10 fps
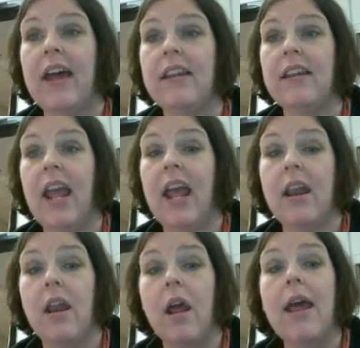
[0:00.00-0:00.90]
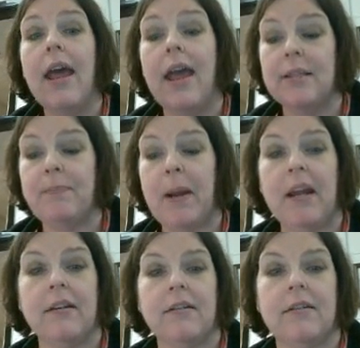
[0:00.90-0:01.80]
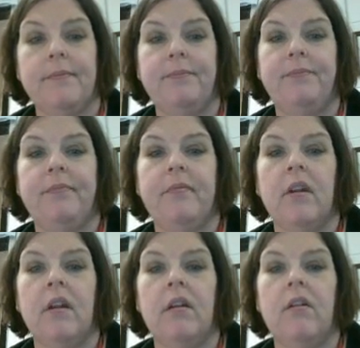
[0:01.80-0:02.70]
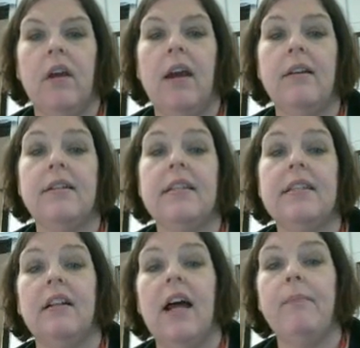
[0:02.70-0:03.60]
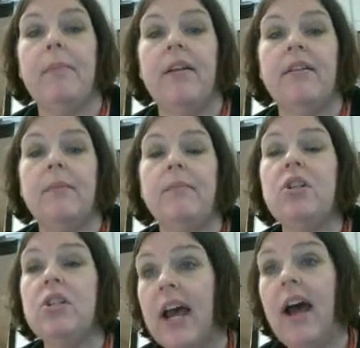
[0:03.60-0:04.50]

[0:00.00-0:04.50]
can expand. Okay, does this align by assumptions? Yeah, of